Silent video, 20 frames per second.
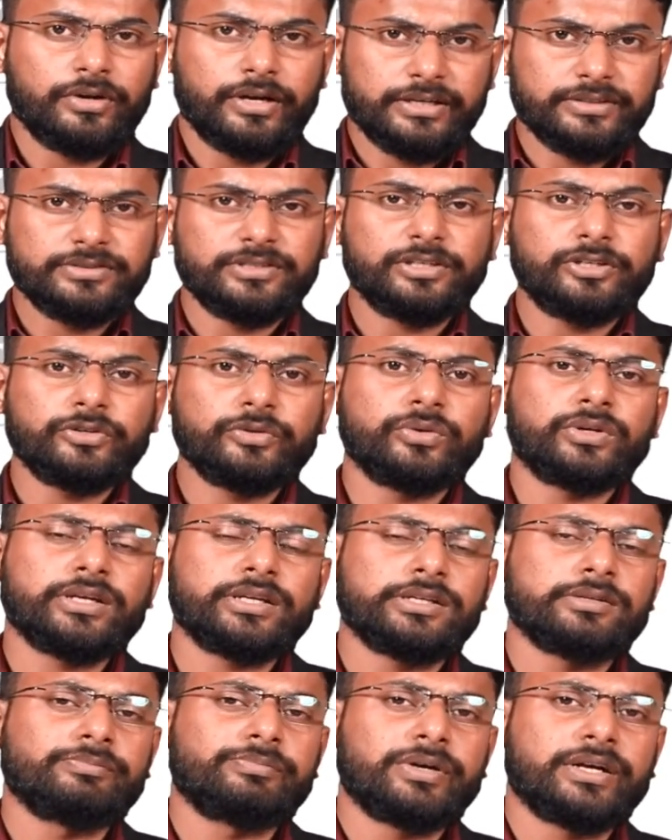execute
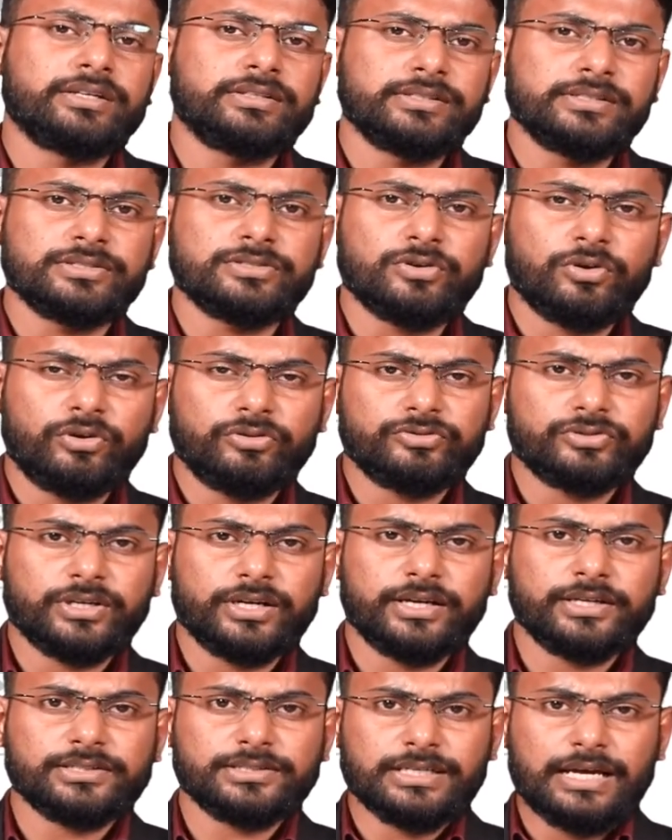and compile these
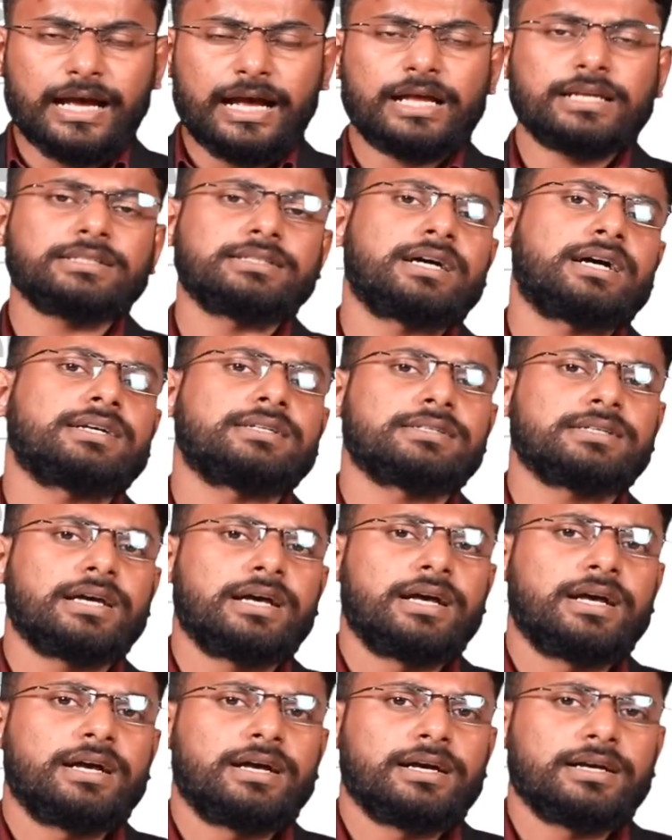contracts, and that
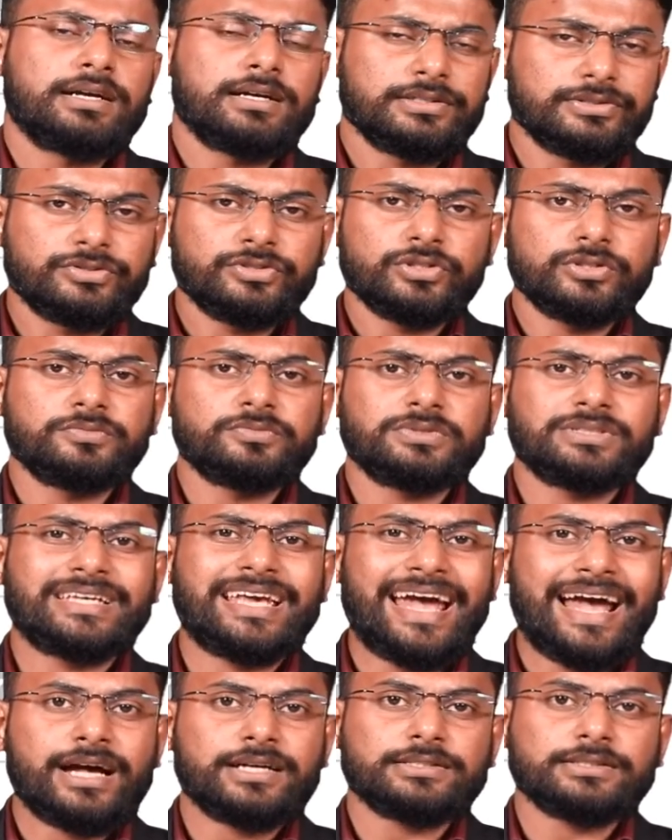consumes
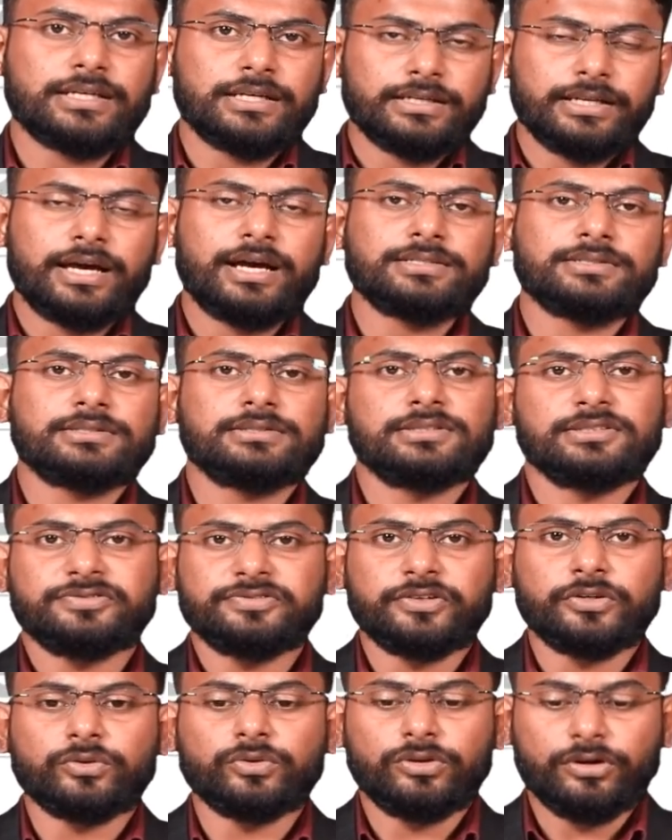gas, and gas is the
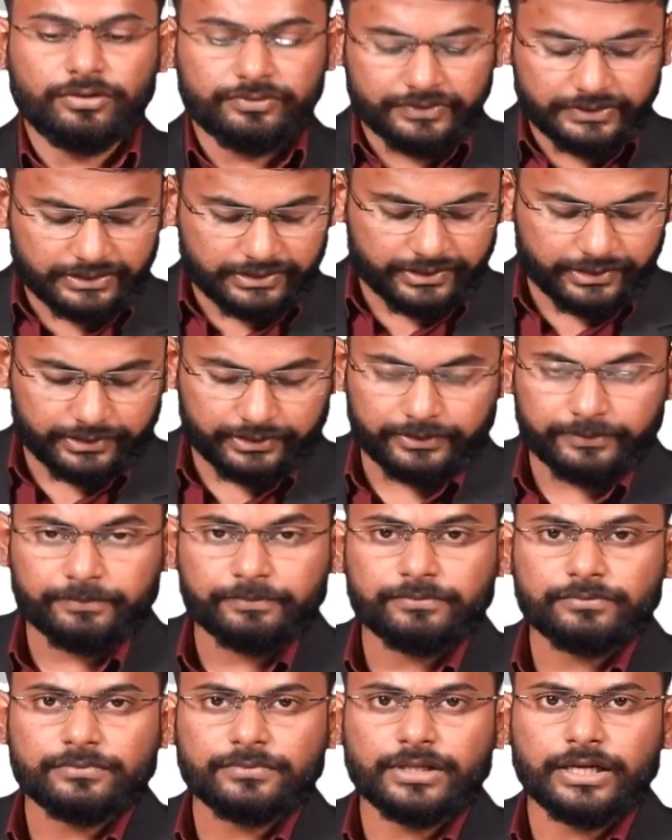fuel of Ethereum.
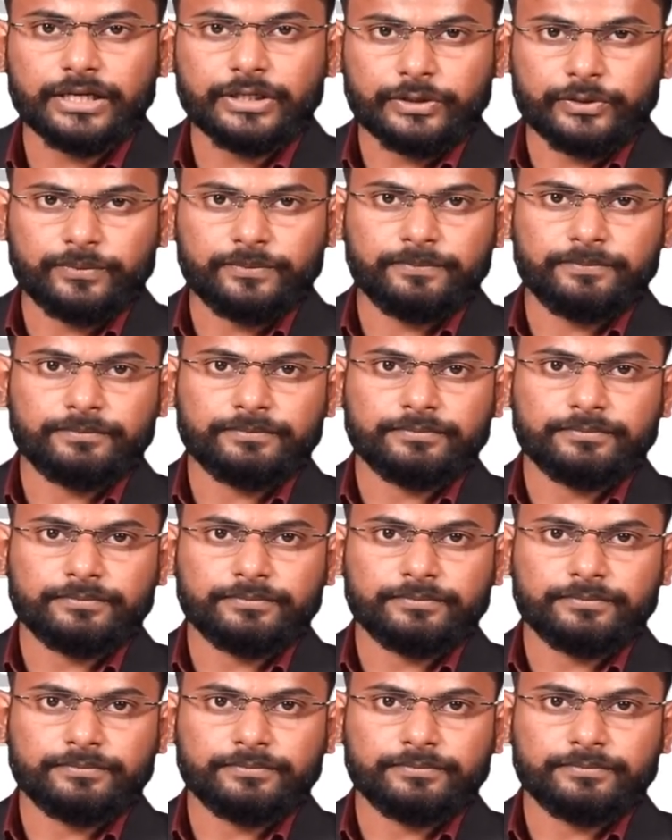Thank you.